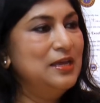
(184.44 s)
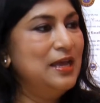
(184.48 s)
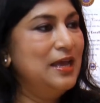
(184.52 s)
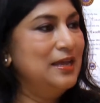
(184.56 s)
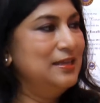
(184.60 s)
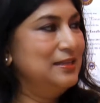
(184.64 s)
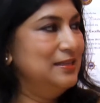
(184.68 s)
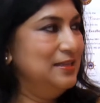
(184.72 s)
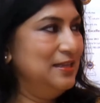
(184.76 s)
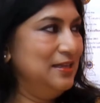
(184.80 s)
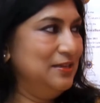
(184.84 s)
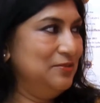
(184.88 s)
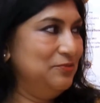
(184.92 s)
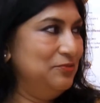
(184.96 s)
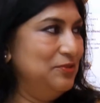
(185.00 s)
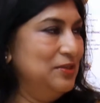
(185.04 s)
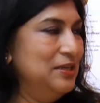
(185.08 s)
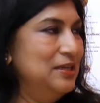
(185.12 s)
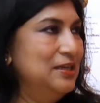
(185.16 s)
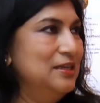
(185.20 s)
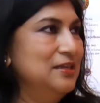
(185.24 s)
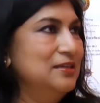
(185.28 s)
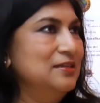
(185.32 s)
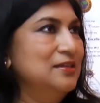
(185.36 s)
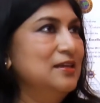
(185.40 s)
had that
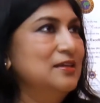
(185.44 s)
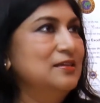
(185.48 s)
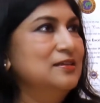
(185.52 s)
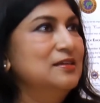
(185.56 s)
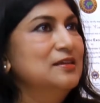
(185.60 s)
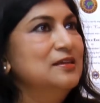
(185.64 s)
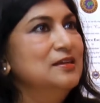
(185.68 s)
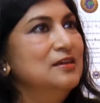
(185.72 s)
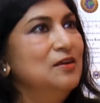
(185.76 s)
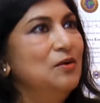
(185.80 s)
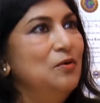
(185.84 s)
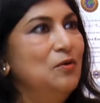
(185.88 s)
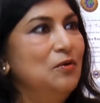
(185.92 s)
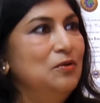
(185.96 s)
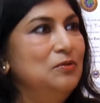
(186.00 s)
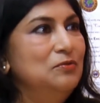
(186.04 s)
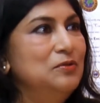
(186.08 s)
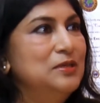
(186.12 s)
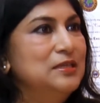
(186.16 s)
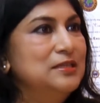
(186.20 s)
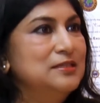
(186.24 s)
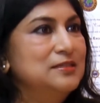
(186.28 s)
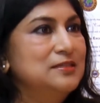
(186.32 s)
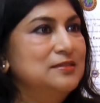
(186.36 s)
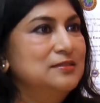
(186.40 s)
feeling that
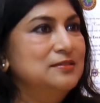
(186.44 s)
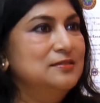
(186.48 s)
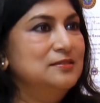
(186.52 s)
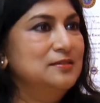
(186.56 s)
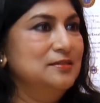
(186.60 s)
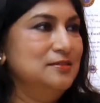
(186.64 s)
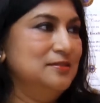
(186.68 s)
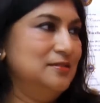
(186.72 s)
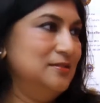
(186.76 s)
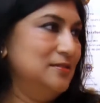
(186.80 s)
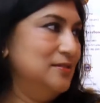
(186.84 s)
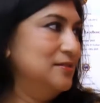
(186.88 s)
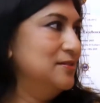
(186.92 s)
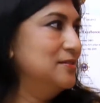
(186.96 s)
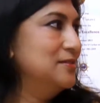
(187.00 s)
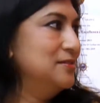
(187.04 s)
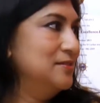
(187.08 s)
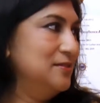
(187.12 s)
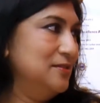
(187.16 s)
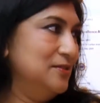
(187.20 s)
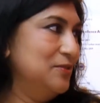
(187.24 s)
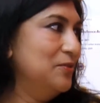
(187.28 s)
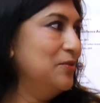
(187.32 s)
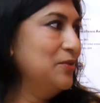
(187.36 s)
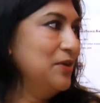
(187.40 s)
always this
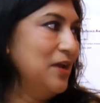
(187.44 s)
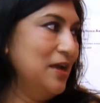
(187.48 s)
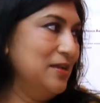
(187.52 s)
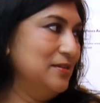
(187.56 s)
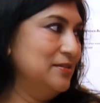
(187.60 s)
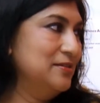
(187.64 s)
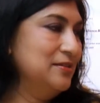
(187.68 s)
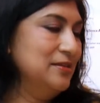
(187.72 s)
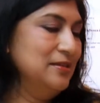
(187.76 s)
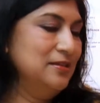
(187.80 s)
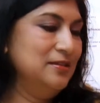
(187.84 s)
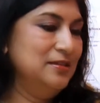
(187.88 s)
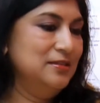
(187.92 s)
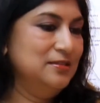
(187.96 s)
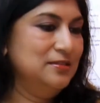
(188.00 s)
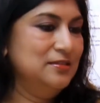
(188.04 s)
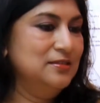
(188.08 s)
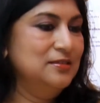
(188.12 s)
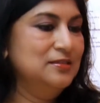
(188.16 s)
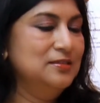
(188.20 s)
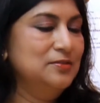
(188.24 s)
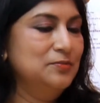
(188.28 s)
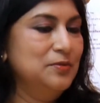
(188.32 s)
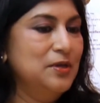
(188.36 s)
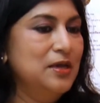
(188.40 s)
is your country, this
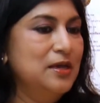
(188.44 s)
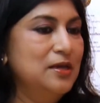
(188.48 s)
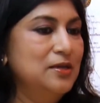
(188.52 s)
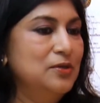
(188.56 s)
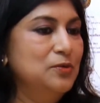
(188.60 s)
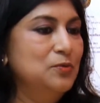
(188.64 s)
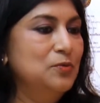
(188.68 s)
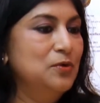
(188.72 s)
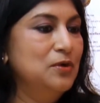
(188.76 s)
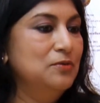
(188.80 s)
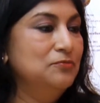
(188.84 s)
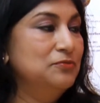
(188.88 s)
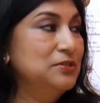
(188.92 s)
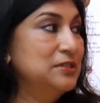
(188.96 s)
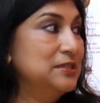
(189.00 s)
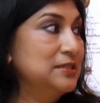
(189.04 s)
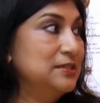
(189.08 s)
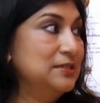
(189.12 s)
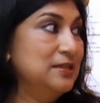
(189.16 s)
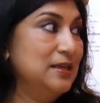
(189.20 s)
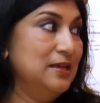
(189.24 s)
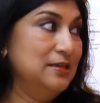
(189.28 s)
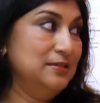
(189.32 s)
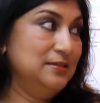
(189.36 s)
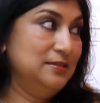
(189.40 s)
is where you are first
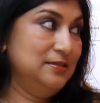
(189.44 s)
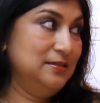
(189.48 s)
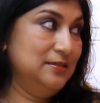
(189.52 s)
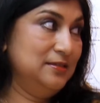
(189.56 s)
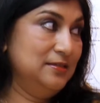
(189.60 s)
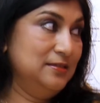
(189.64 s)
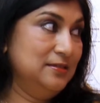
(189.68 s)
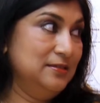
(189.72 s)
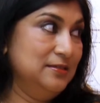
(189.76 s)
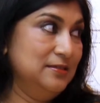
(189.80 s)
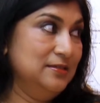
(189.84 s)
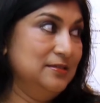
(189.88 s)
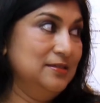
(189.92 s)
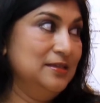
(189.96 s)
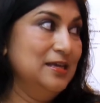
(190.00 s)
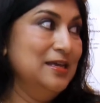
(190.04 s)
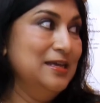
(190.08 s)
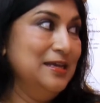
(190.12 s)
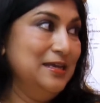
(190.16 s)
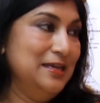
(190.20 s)
class citizens.